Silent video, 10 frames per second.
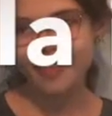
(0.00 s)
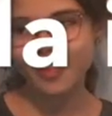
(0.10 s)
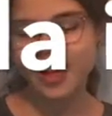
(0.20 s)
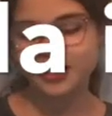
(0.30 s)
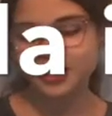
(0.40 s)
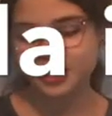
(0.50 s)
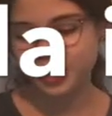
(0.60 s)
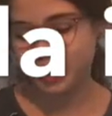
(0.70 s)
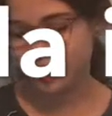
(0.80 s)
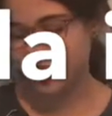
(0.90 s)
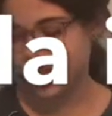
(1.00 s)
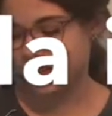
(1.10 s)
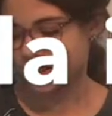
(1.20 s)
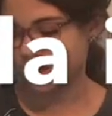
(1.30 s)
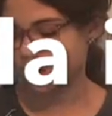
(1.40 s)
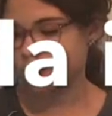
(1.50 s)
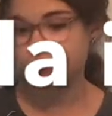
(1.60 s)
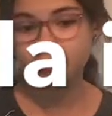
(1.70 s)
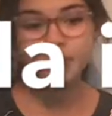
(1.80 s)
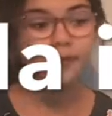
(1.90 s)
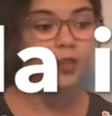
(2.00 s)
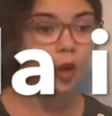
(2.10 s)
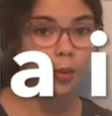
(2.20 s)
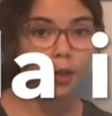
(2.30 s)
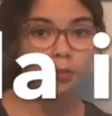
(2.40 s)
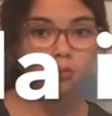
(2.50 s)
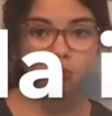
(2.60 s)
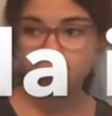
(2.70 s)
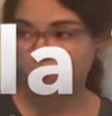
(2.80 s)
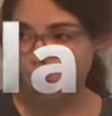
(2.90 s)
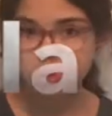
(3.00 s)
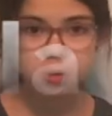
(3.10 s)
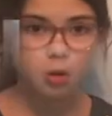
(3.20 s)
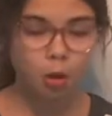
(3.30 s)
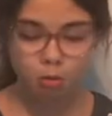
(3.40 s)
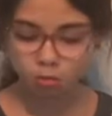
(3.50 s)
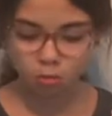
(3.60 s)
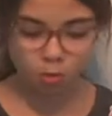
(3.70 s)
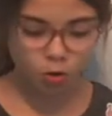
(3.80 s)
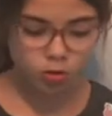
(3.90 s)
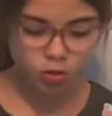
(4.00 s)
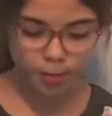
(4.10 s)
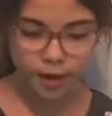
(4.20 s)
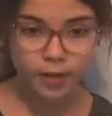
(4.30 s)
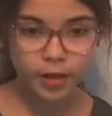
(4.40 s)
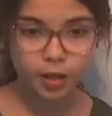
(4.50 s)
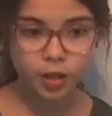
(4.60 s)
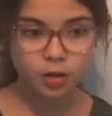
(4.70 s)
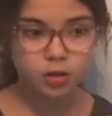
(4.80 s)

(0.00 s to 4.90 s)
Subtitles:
And then so this is where we're gonna be filming most of my videos.